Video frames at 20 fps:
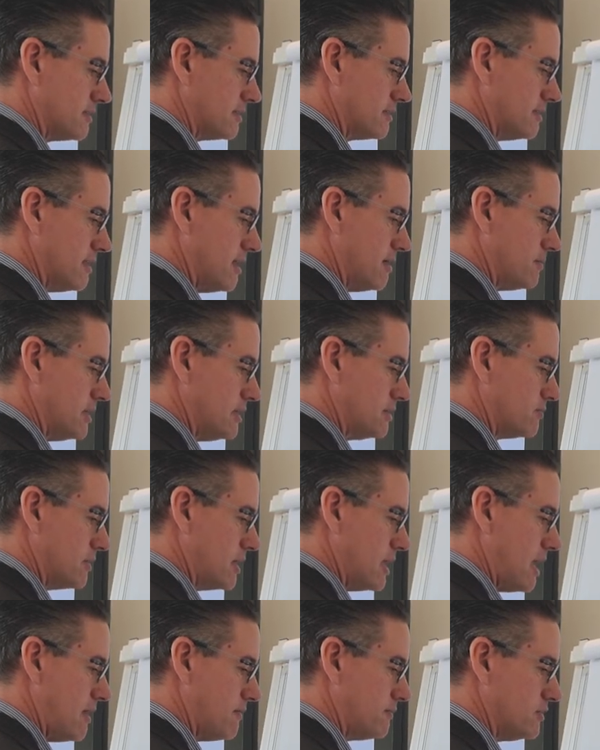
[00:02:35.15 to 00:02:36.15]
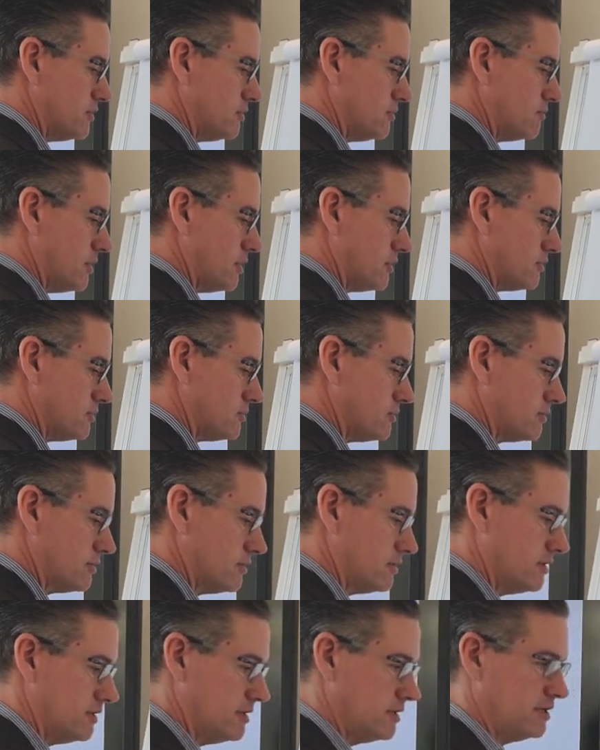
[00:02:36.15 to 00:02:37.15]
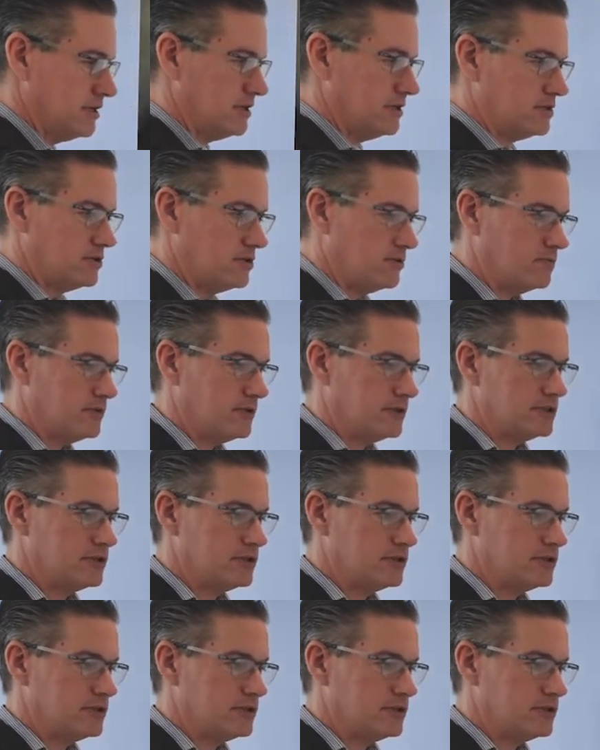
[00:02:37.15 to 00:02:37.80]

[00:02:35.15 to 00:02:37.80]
That means we have too much surplus.